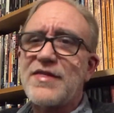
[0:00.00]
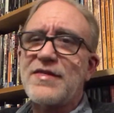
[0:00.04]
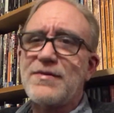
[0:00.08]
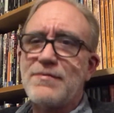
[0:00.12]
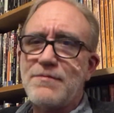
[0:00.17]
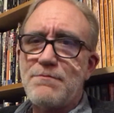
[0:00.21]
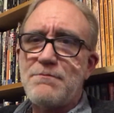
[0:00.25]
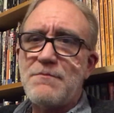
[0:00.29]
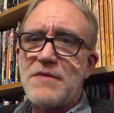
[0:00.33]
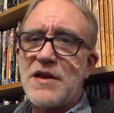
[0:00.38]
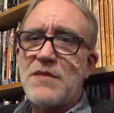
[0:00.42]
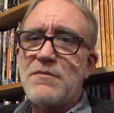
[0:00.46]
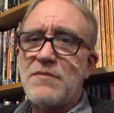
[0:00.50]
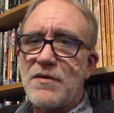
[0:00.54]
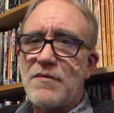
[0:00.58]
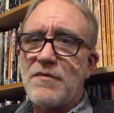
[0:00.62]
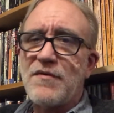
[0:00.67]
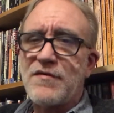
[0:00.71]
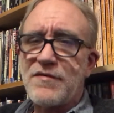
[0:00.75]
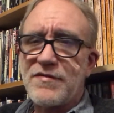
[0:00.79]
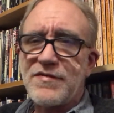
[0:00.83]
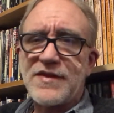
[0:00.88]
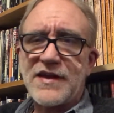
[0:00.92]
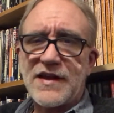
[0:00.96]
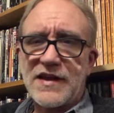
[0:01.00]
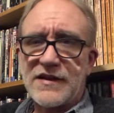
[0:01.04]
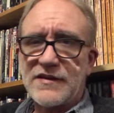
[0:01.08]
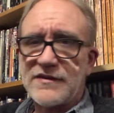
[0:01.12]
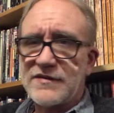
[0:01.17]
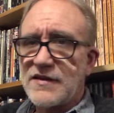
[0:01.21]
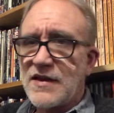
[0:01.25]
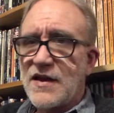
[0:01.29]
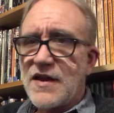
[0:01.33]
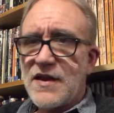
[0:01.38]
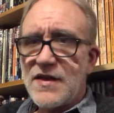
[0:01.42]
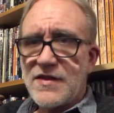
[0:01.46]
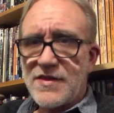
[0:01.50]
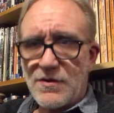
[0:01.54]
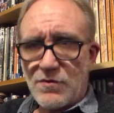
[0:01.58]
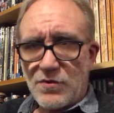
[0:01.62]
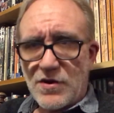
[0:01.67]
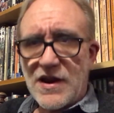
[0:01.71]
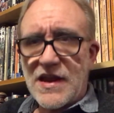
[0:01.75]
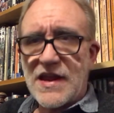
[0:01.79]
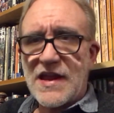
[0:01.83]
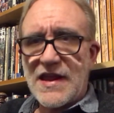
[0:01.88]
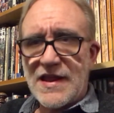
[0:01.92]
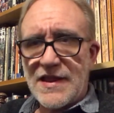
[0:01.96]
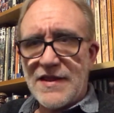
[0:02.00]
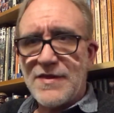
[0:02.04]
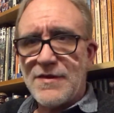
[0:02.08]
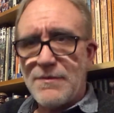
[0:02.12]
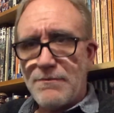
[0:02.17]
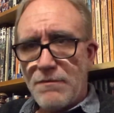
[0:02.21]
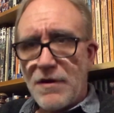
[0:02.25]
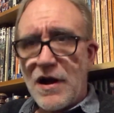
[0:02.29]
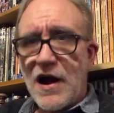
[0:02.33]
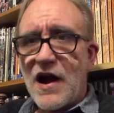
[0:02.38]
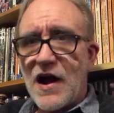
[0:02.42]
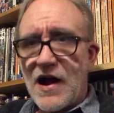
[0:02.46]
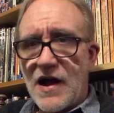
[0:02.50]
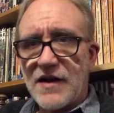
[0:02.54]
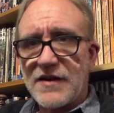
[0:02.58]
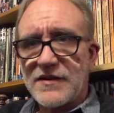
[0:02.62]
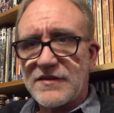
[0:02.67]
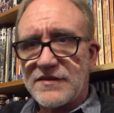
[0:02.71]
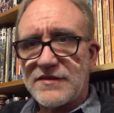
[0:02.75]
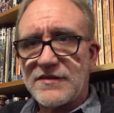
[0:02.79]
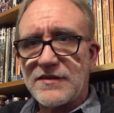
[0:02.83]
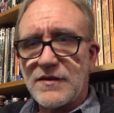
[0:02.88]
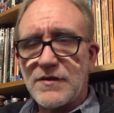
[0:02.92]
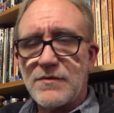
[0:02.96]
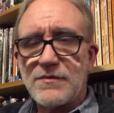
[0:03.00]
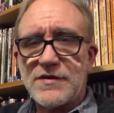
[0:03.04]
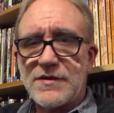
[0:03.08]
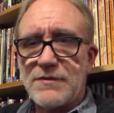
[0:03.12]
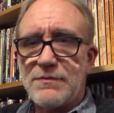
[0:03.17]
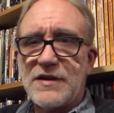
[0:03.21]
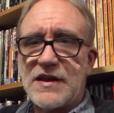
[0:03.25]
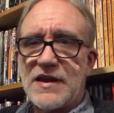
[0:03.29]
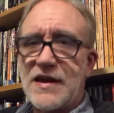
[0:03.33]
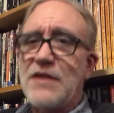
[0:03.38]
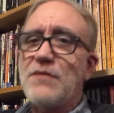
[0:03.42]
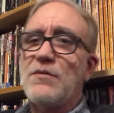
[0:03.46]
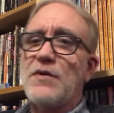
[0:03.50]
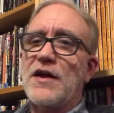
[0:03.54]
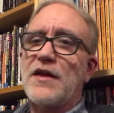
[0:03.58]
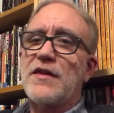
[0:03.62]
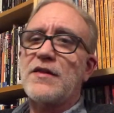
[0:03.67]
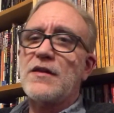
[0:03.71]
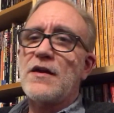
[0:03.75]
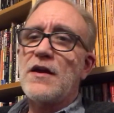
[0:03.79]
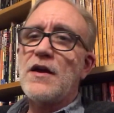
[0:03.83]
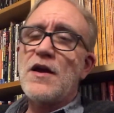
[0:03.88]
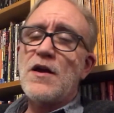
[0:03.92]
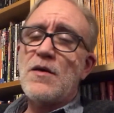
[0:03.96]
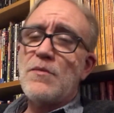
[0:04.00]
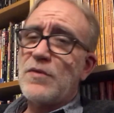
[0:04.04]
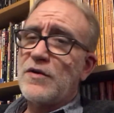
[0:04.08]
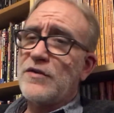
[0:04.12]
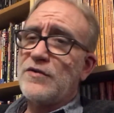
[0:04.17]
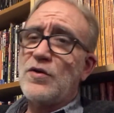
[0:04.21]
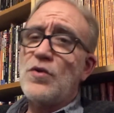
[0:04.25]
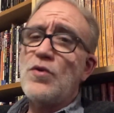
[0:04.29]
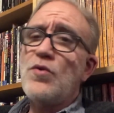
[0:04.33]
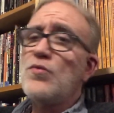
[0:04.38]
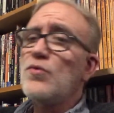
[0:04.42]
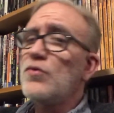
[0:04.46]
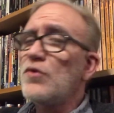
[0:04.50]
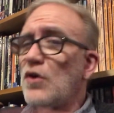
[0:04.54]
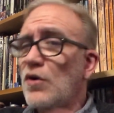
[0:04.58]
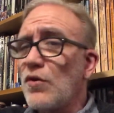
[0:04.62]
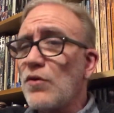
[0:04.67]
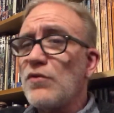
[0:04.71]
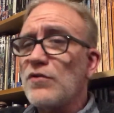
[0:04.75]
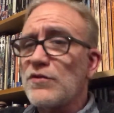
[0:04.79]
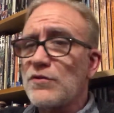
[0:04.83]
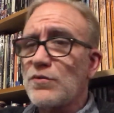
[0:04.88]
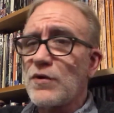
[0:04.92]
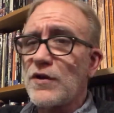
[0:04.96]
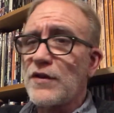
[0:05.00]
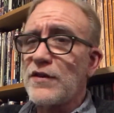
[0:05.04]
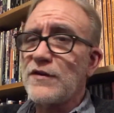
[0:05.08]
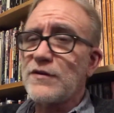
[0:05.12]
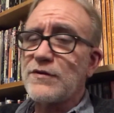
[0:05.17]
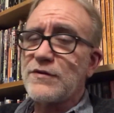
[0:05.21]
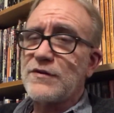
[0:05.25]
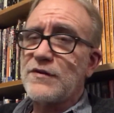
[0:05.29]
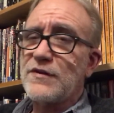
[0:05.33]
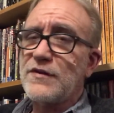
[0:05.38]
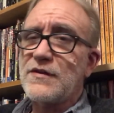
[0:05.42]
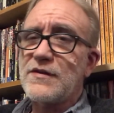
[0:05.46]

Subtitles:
minimum of things that were in the box to begin with, because who knows where this